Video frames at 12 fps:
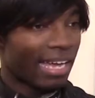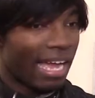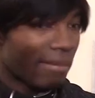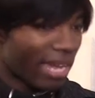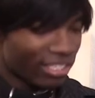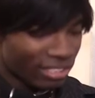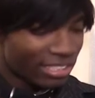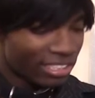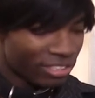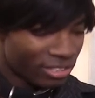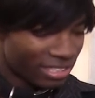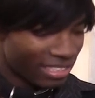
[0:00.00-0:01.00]
I'm actually
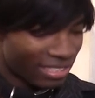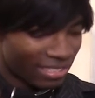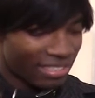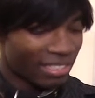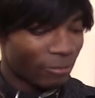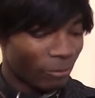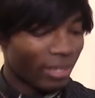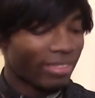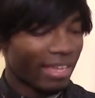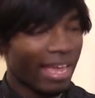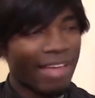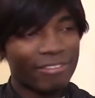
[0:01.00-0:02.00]
interested to see what
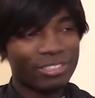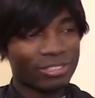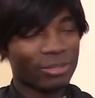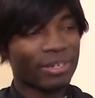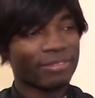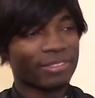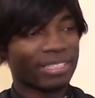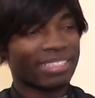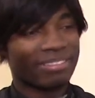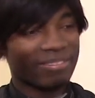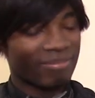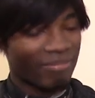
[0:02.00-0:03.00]
they have in store for
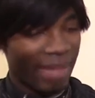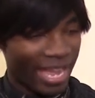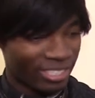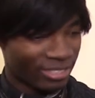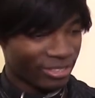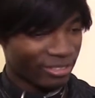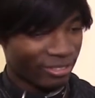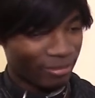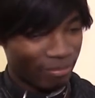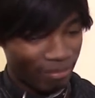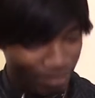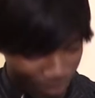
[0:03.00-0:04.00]
a
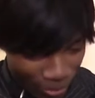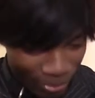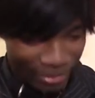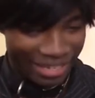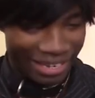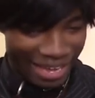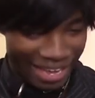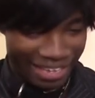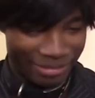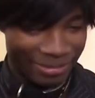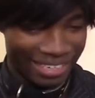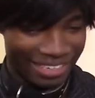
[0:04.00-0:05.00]
magical boy
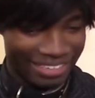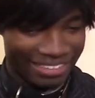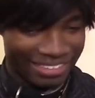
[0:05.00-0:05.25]
anime.